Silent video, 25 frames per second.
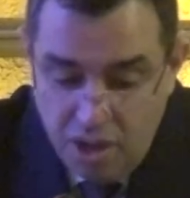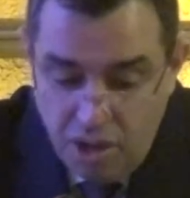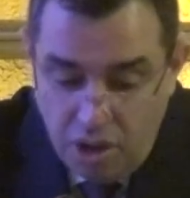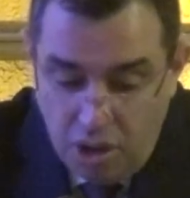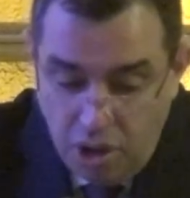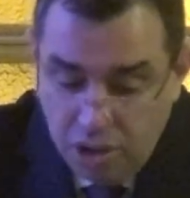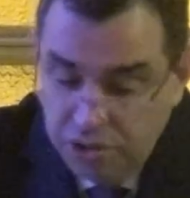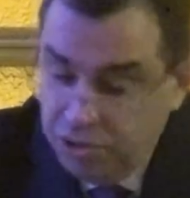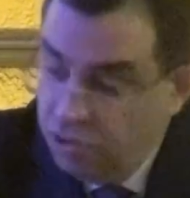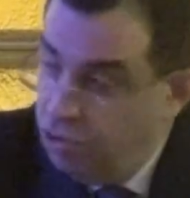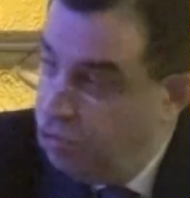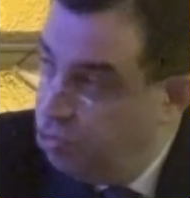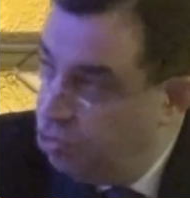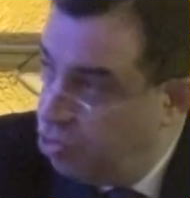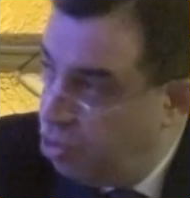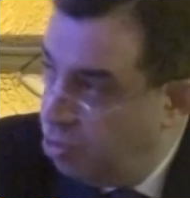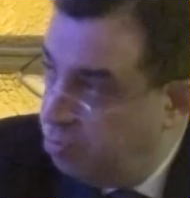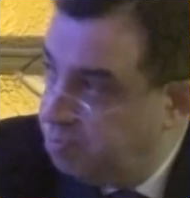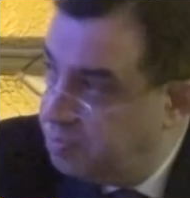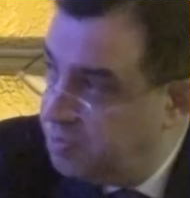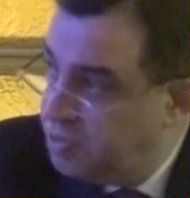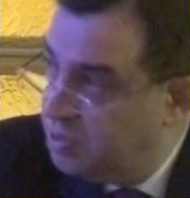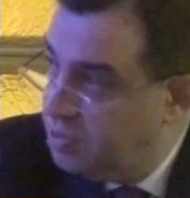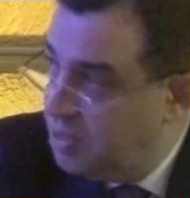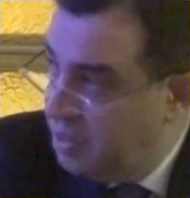on
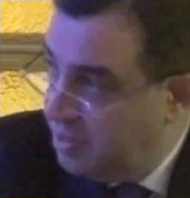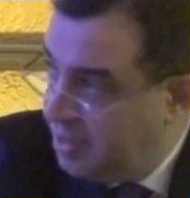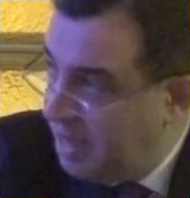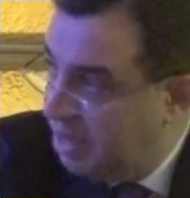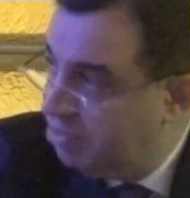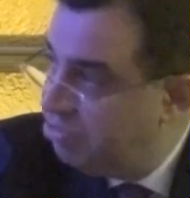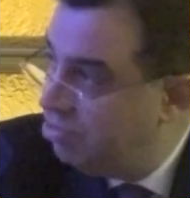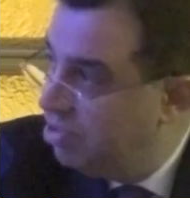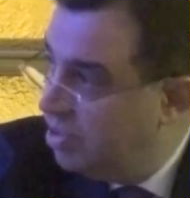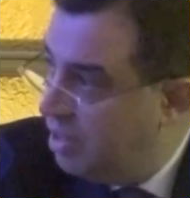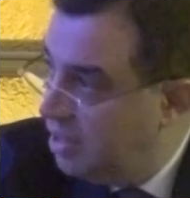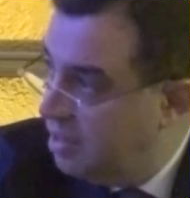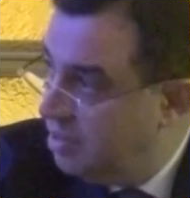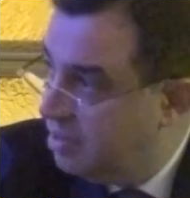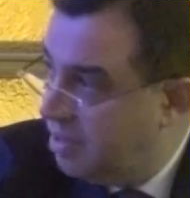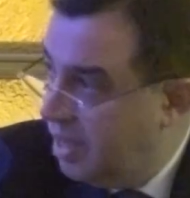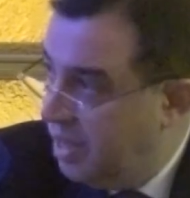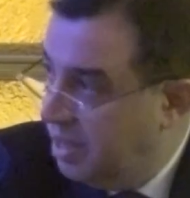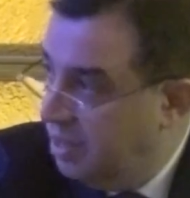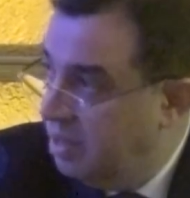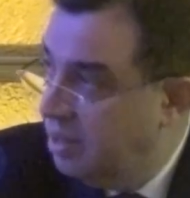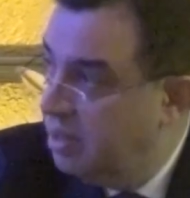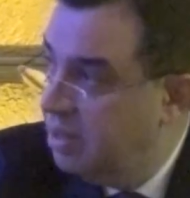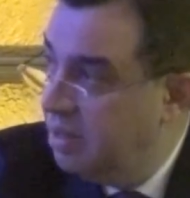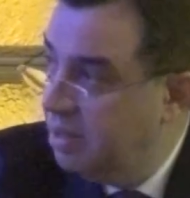Europe's National
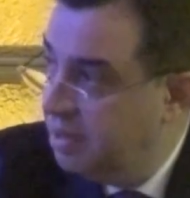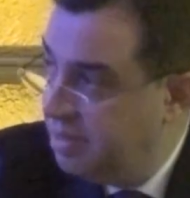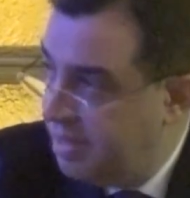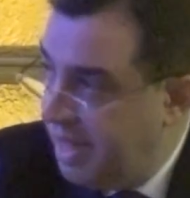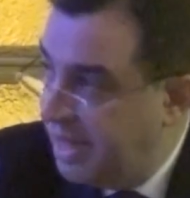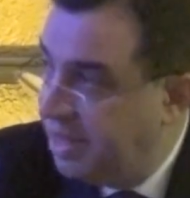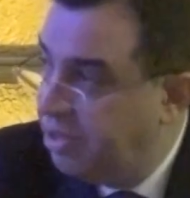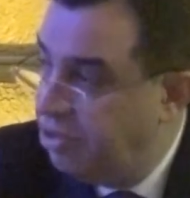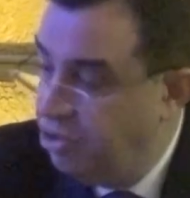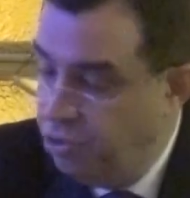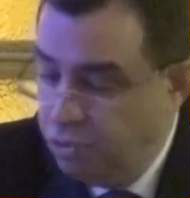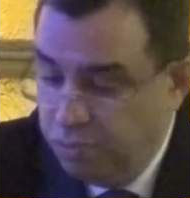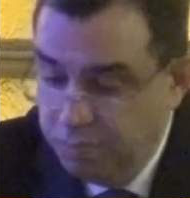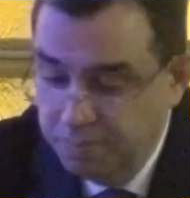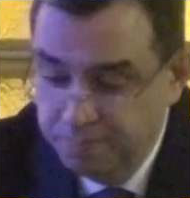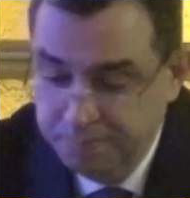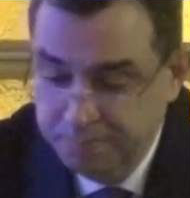Day. Thank you.